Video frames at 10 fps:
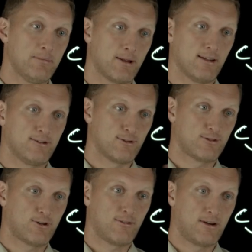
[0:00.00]
because you're
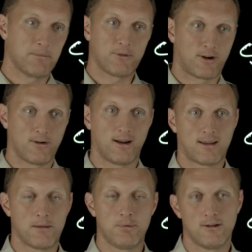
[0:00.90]
serving up the
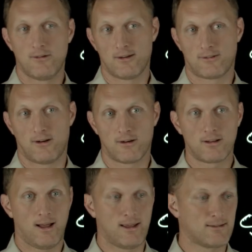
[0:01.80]
correct IP address to all your
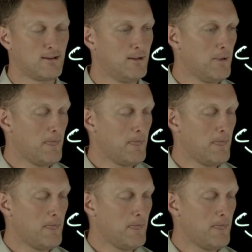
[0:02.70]
clients.